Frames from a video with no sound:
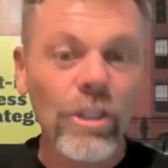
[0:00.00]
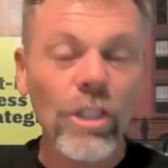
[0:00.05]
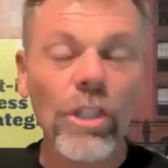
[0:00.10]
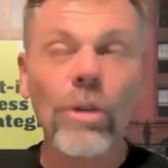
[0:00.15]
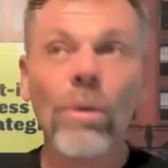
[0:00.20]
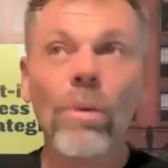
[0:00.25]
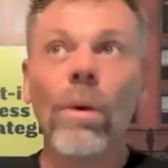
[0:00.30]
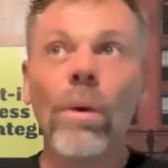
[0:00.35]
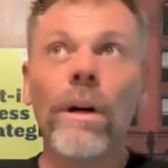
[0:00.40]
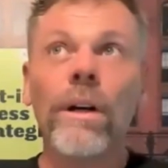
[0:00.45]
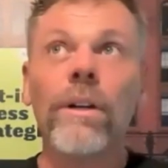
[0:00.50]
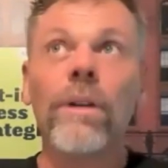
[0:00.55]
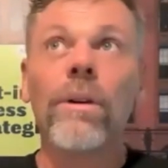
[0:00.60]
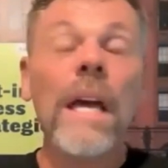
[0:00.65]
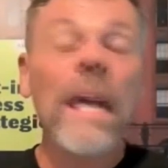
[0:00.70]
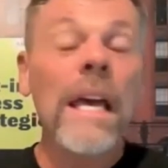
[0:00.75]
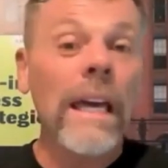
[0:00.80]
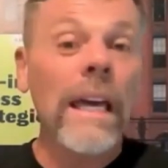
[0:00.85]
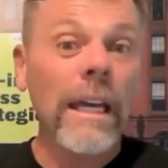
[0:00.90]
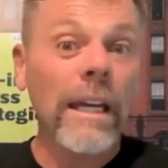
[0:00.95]
Do you want to
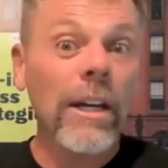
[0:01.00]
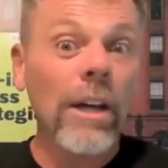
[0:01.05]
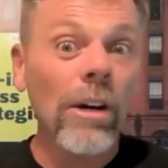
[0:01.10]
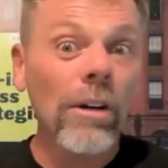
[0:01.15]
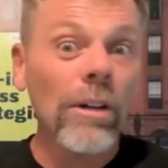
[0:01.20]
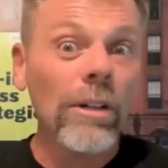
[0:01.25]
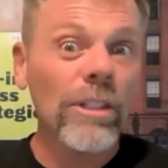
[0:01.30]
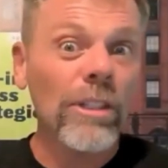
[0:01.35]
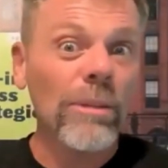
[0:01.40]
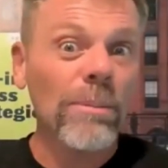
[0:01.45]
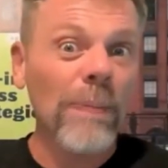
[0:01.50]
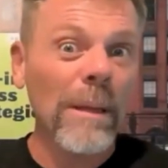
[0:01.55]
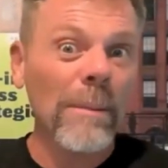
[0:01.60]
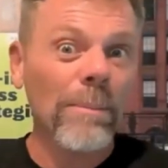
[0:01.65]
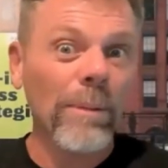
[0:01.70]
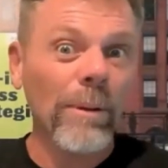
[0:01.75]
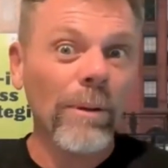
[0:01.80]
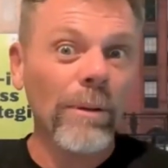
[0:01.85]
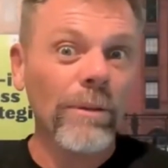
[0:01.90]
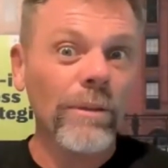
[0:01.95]
encourage
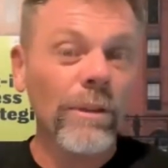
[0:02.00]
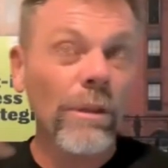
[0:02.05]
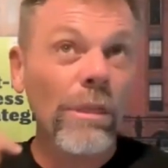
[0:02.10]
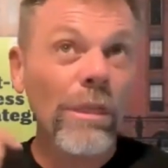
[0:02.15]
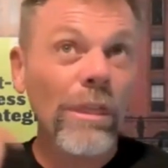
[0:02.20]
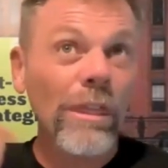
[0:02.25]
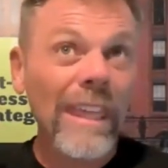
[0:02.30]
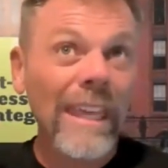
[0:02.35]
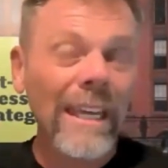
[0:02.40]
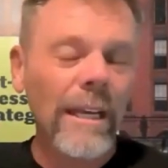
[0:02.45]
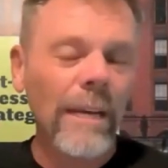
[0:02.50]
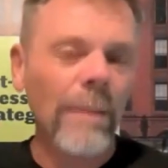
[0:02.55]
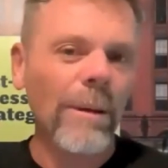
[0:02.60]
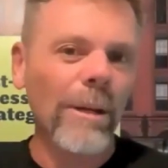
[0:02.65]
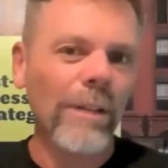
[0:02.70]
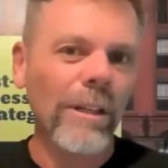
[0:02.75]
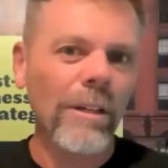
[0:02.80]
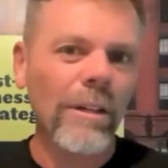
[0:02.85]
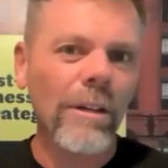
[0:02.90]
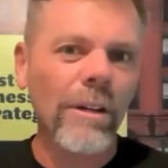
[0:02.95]
people to think
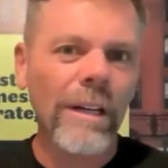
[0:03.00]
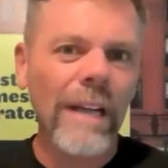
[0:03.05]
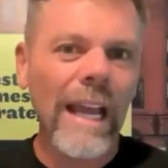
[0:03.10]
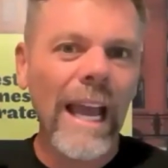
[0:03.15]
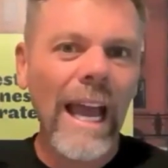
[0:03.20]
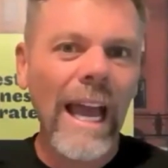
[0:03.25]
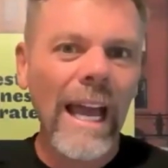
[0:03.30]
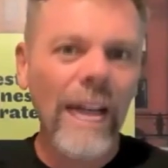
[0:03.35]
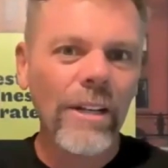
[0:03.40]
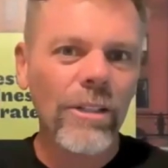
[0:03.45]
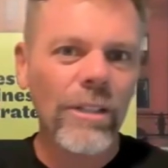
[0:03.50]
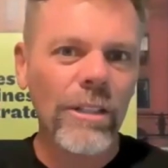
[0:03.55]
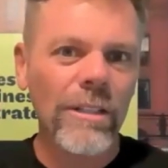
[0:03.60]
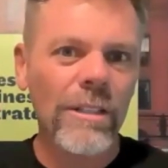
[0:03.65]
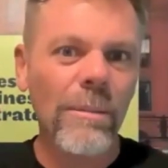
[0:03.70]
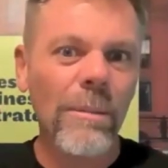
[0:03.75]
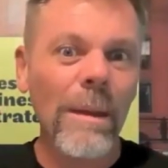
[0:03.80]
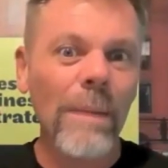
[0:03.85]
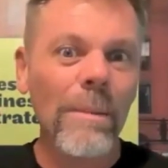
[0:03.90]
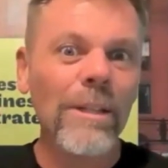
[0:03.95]
about their current
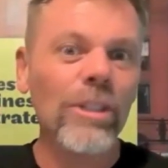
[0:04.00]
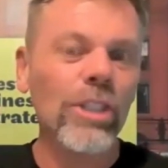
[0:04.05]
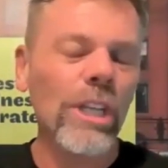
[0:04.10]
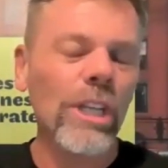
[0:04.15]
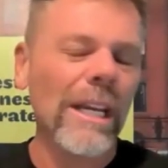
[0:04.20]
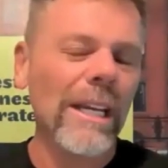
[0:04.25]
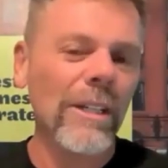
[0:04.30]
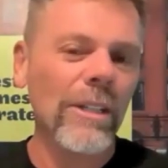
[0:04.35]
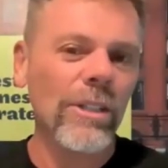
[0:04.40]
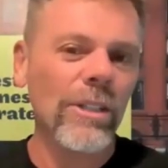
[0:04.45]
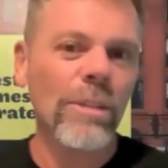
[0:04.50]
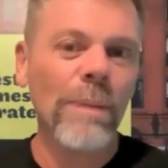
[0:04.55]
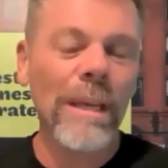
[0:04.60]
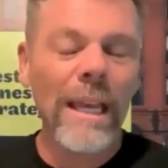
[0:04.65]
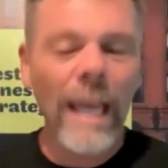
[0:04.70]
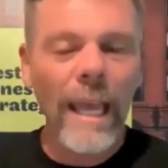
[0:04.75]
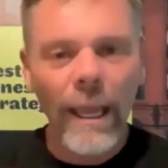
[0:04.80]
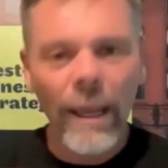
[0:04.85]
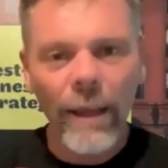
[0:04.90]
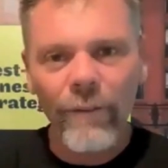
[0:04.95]
actions and maybe change
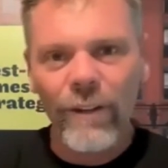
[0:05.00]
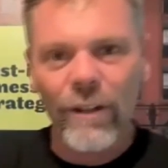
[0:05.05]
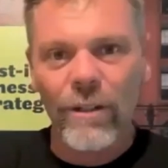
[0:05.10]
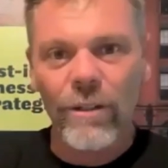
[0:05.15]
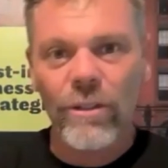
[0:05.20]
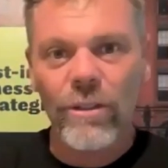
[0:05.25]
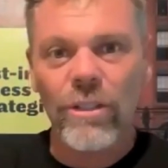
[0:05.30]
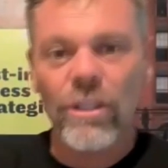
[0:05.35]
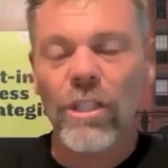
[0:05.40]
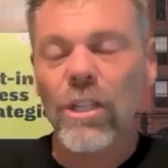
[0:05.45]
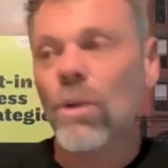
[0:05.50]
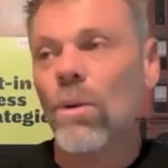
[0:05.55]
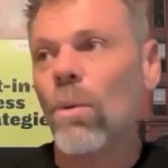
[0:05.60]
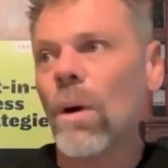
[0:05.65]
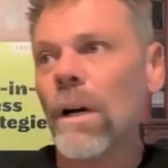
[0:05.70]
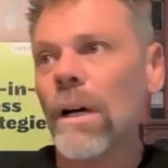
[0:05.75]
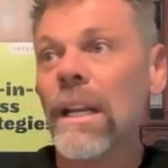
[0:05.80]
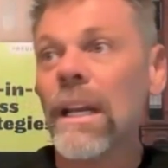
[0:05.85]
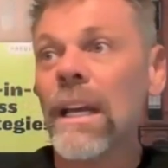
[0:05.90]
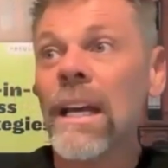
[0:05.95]
behaviors? Do you
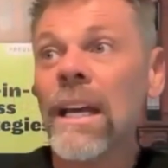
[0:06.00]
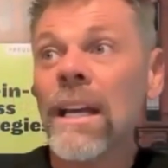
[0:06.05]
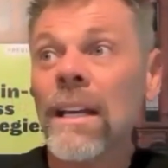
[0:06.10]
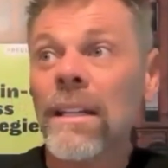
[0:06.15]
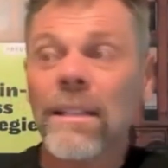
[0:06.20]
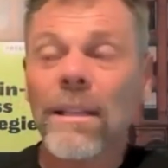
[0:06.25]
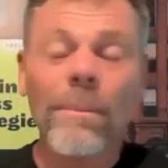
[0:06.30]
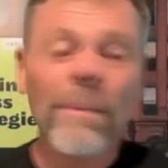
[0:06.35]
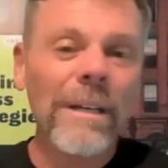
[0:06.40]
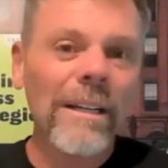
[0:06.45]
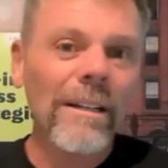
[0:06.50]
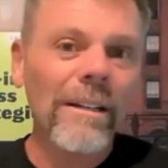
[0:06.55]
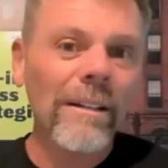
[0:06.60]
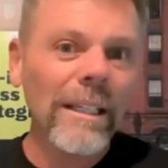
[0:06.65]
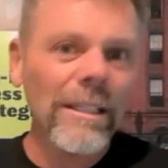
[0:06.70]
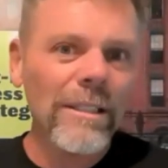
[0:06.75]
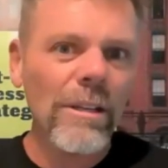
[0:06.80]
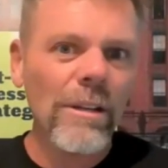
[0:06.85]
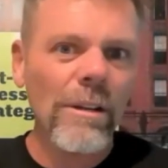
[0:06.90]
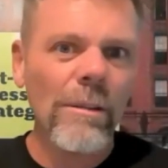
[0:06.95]
want somebody to
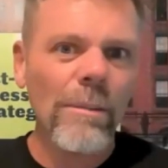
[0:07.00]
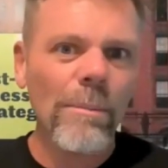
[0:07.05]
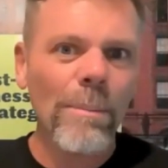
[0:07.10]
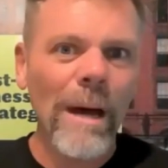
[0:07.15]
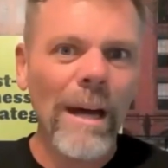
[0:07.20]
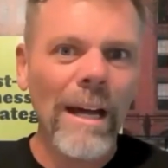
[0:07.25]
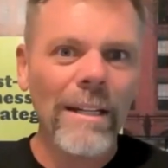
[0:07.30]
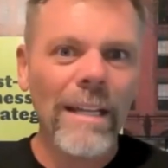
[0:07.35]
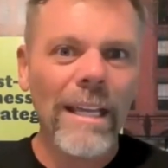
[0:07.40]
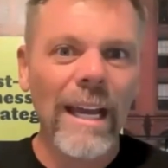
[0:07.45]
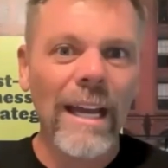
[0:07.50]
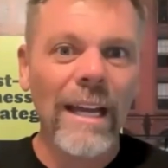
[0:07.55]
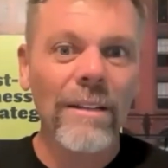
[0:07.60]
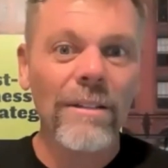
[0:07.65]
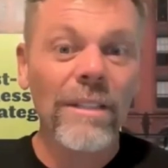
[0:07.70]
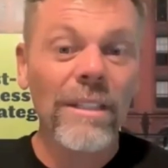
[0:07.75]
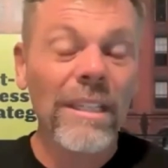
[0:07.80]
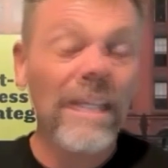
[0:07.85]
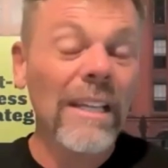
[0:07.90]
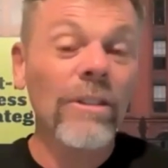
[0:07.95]
listen to the
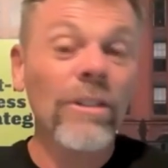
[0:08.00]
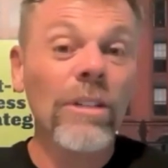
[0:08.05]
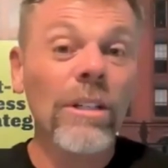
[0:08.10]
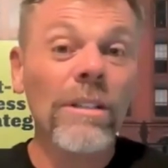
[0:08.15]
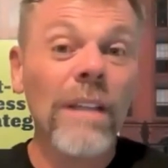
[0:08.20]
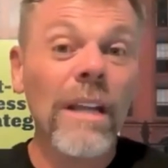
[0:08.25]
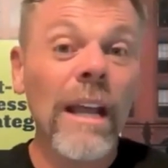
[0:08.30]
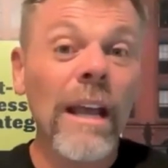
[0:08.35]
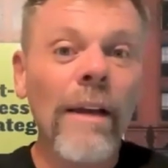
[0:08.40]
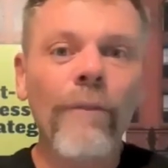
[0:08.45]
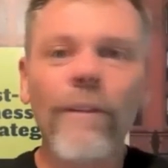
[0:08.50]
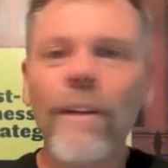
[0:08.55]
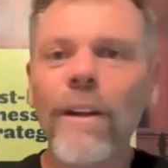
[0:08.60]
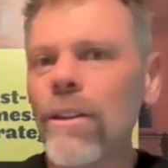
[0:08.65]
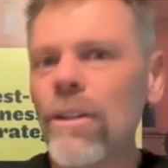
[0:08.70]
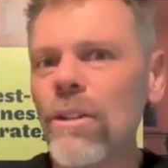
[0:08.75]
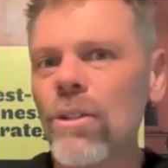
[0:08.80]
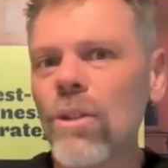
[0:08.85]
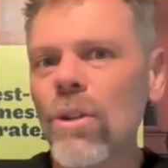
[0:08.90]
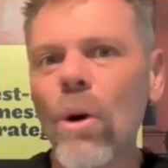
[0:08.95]
podcast and just
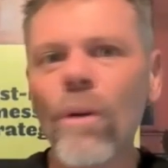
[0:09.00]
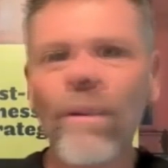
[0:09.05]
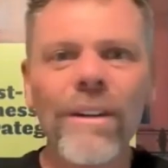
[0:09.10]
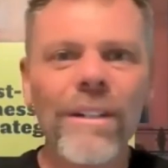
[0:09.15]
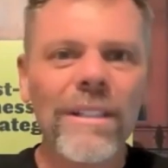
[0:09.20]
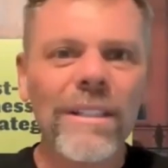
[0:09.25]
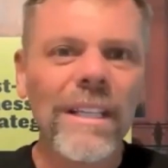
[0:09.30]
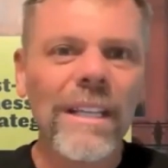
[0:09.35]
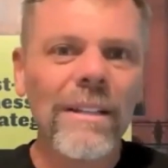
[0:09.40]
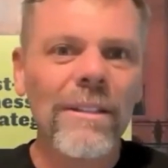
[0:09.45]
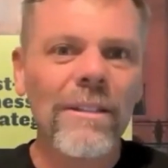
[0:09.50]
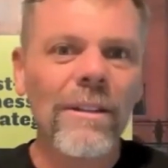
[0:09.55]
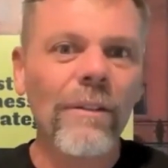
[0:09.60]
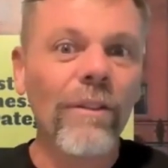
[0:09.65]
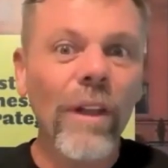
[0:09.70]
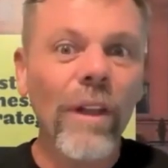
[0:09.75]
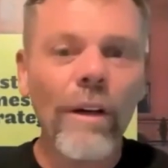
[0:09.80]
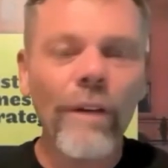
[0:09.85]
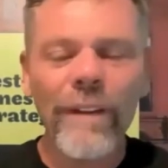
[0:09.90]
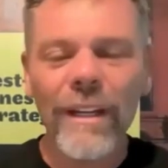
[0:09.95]
feel this over sense
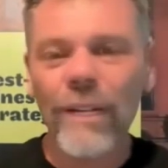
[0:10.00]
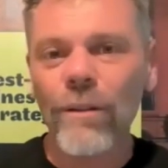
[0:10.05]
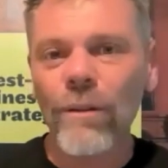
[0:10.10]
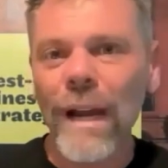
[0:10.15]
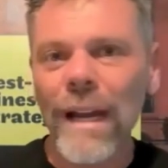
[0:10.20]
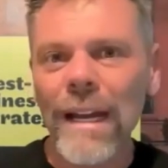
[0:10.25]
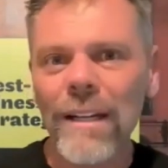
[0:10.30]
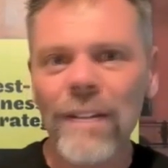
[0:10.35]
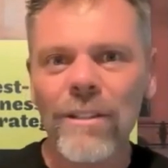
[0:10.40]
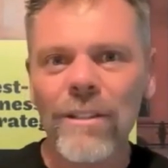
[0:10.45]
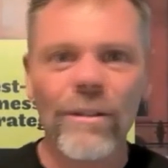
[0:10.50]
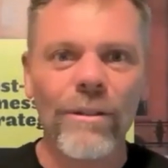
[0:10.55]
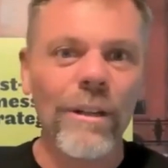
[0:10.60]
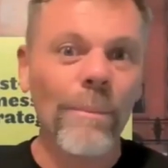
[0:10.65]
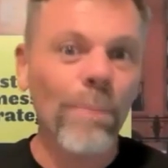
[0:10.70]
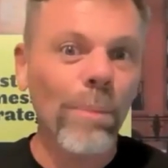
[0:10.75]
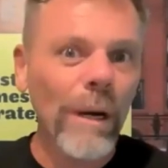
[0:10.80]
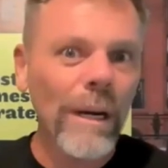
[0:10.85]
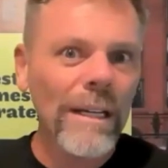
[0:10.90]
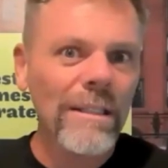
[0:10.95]
of love and gratitude and
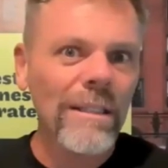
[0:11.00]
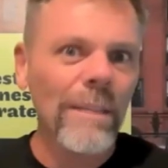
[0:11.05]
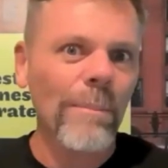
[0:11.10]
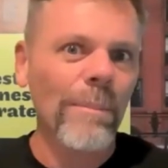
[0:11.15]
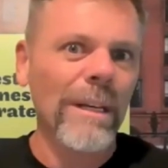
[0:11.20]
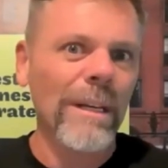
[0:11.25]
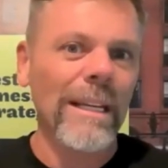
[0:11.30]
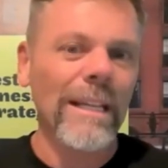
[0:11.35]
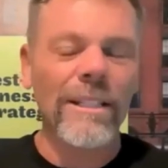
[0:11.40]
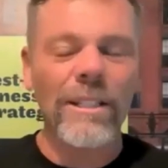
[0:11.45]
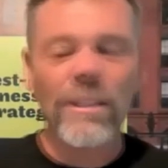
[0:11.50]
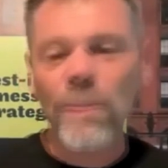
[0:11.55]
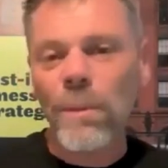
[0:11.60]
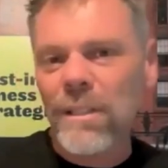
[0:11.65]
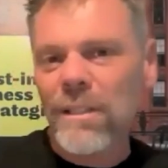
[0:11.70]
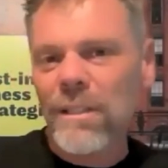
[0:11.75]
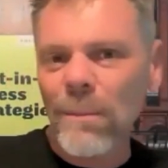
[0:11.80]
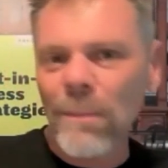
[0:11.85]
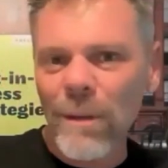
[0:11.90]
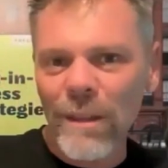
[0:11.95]
embrace somebody and
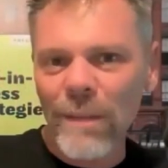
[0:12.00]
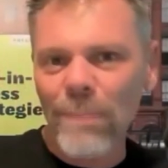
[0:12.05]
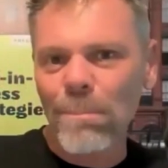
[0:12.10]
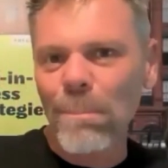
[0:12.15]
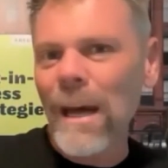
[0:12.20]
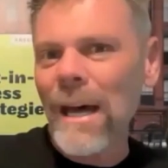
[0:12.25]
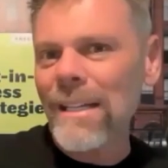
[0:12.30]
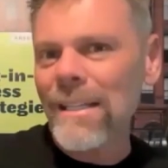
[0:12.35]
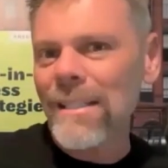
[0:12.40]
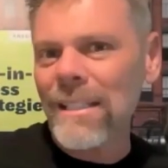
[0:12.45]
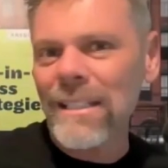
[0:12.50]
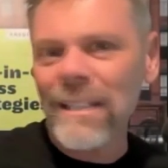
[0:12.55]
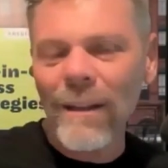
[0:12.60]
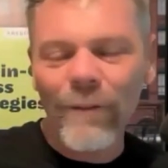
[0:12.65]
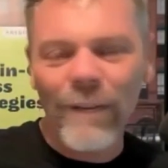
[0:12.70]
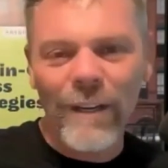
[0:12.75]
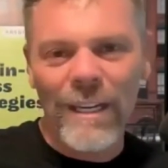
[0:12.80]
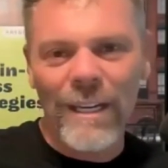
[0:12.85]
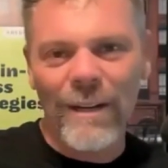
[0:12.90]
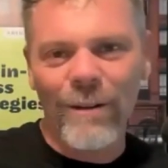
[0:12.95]
spread some of the
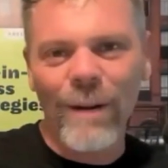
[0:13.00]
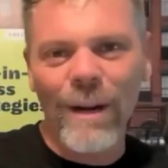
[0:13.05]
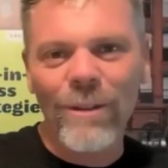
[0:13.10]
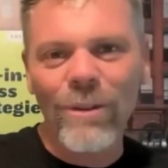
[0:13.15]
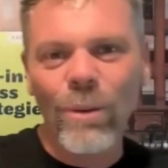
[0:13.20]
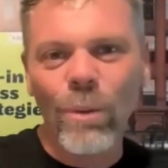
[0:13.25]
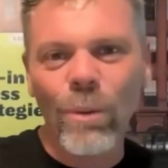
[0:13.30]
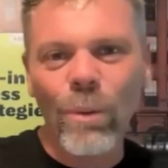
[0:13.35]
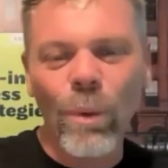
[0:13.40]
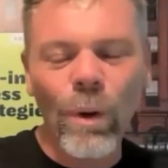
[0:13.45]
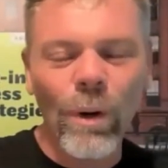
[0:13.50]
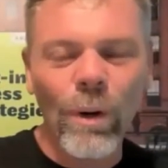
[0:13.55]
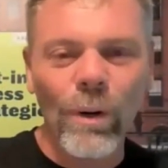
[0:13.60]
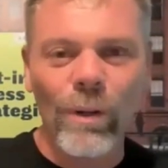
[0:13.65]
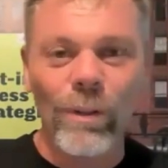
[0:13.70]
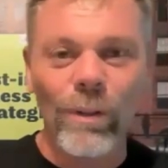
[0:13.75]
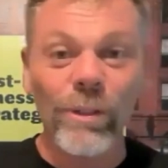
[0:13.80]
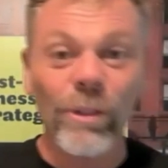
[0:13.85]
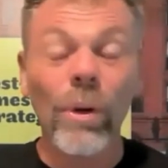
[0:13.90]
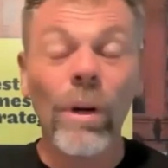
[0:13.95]
positivity around the
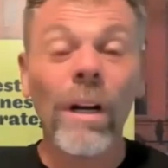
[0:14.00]
world?